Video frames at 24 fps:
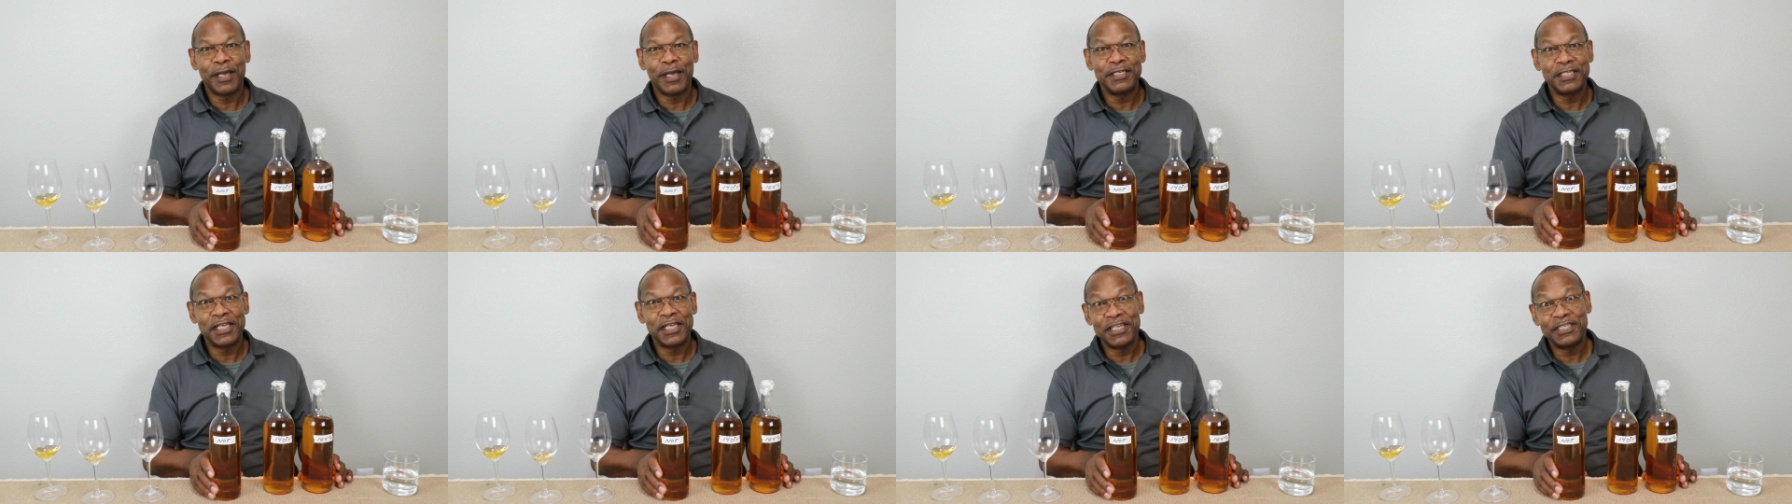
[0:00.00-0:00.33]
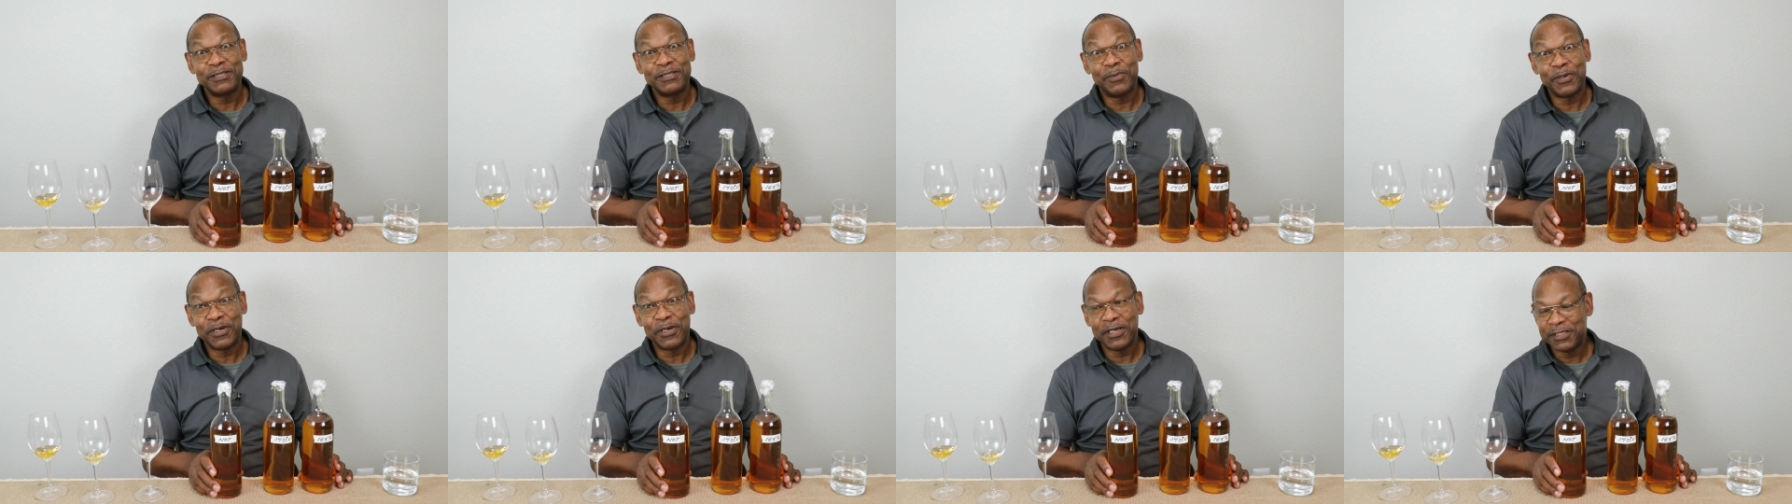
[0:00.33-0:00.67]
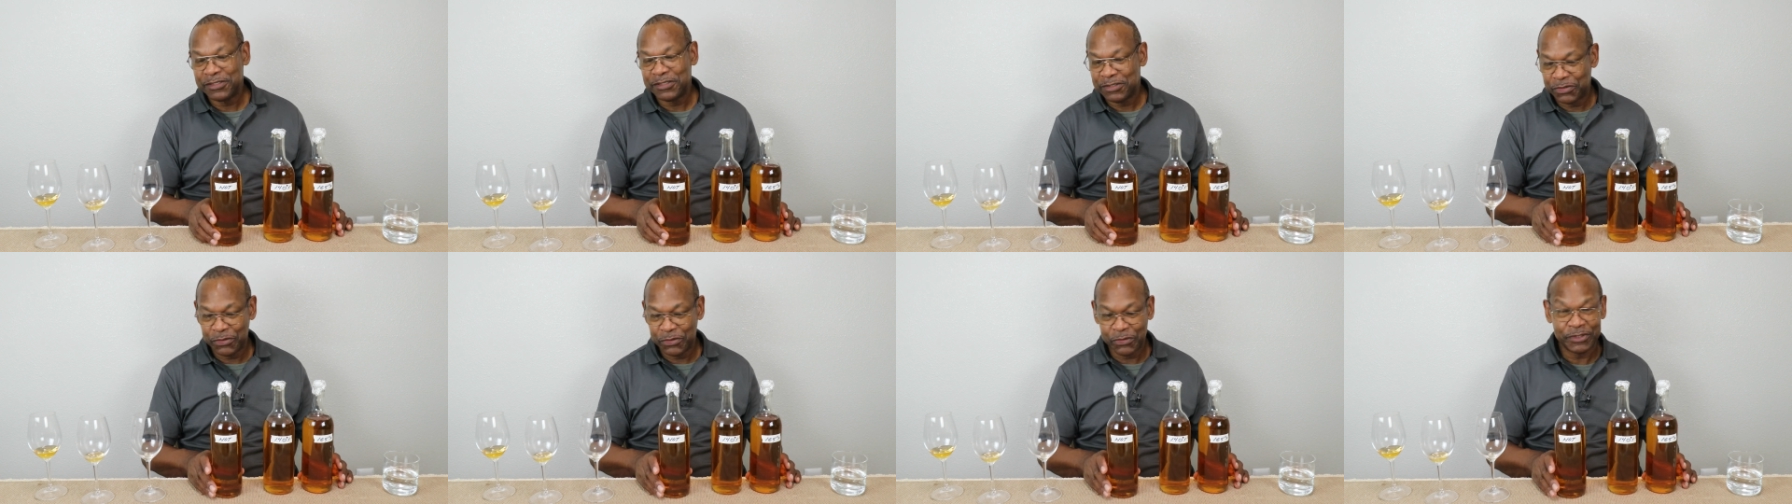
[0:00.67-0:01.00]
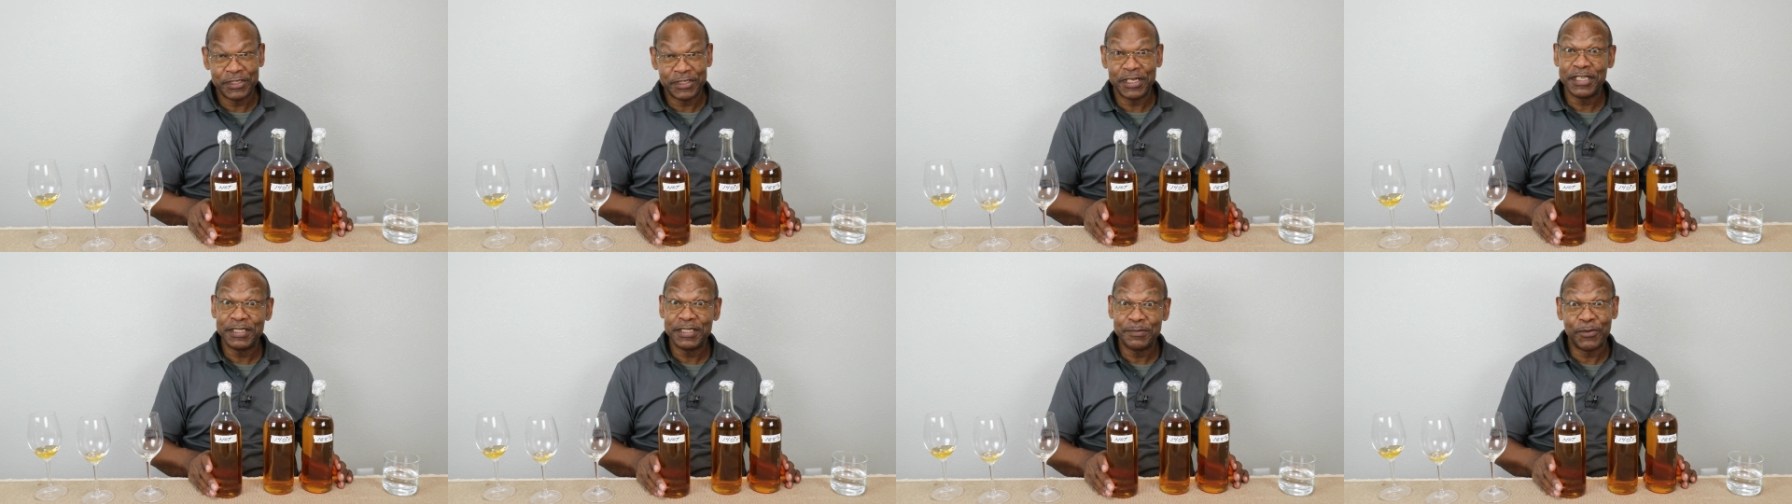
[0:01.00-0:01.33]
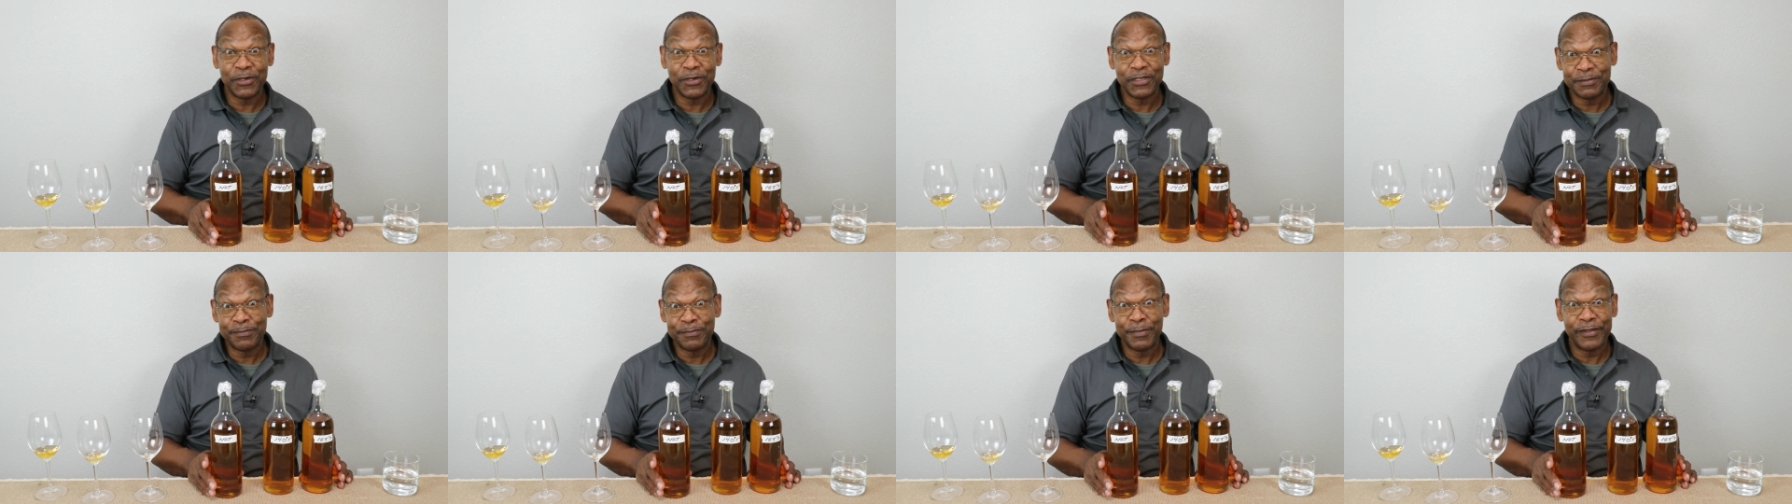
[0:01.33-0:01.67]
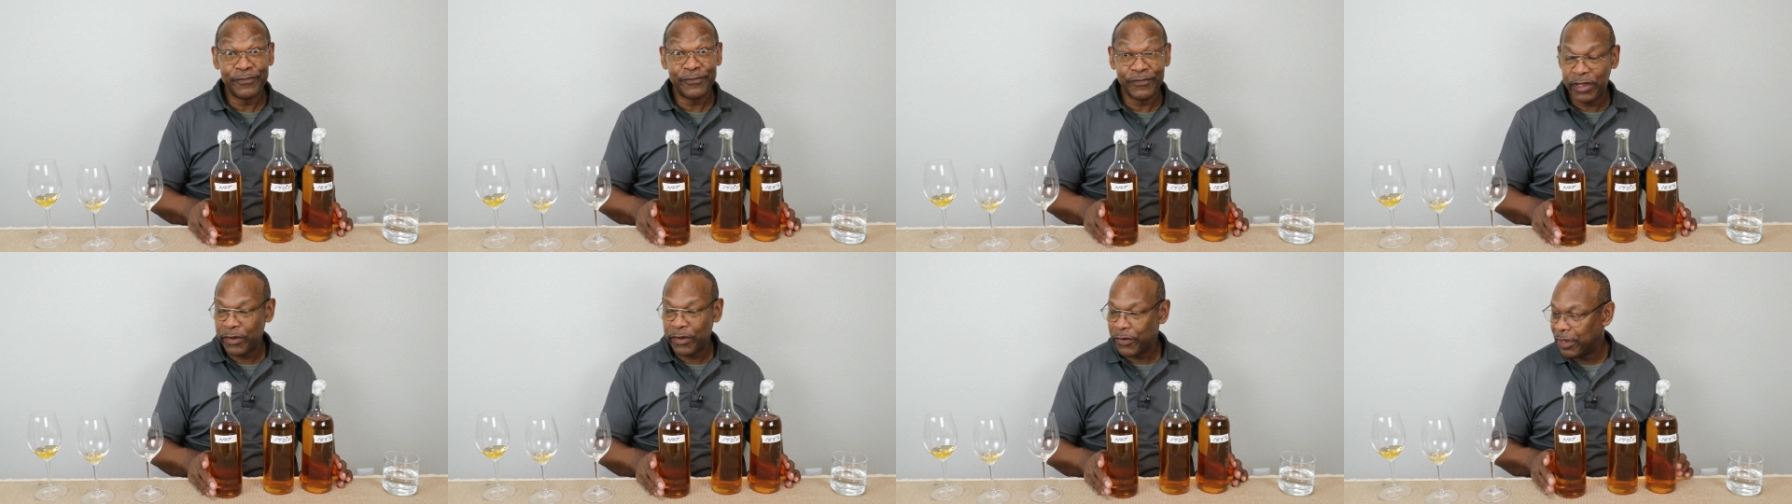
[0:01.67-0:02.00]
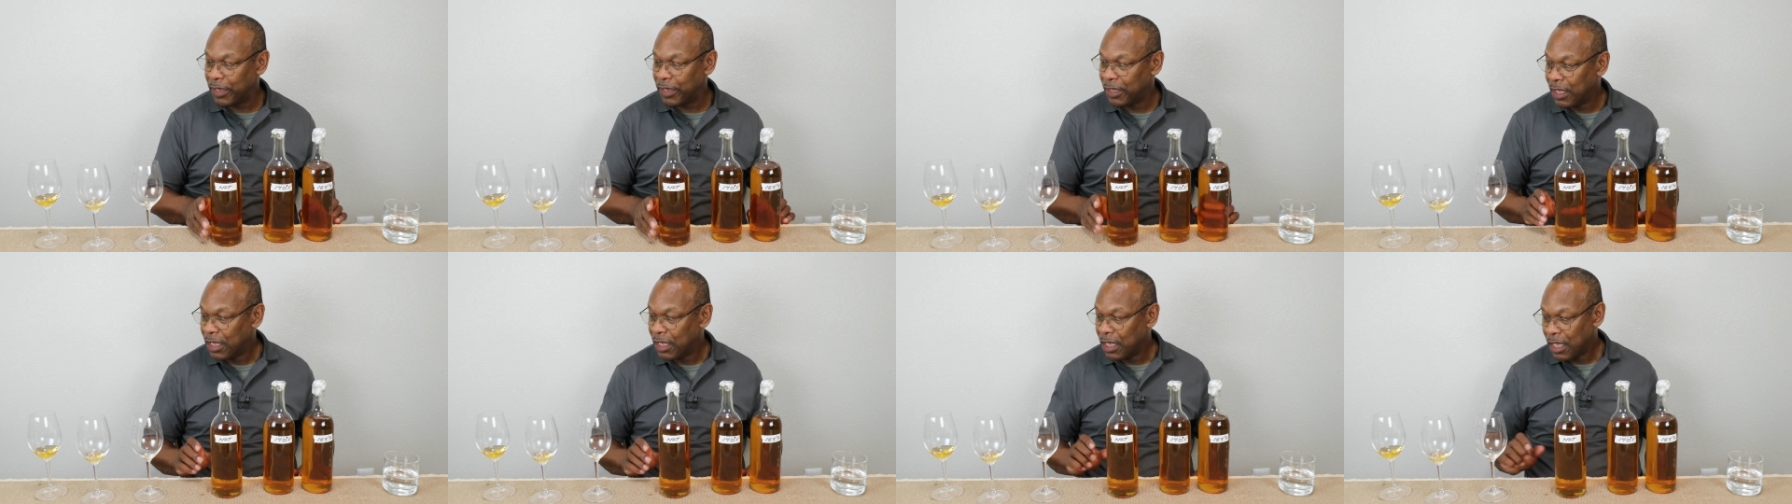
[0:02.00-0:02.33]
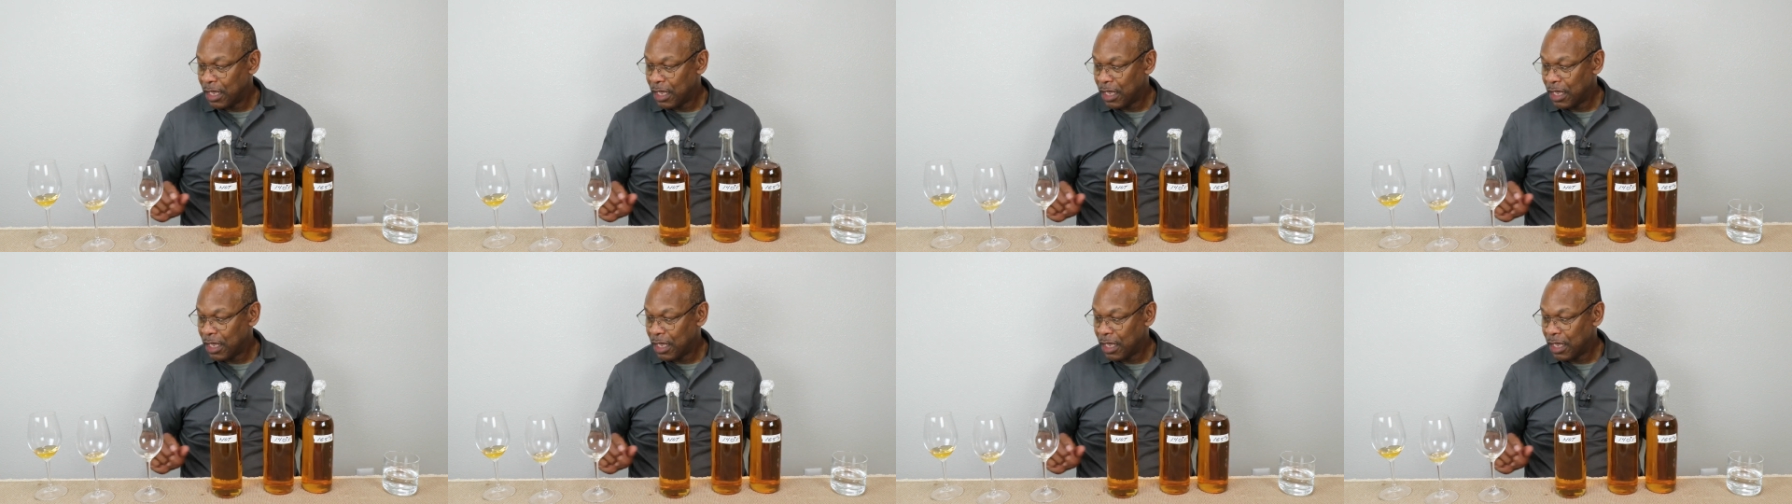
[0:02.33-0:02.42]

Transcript: my taste buds. Your taste buds may vary.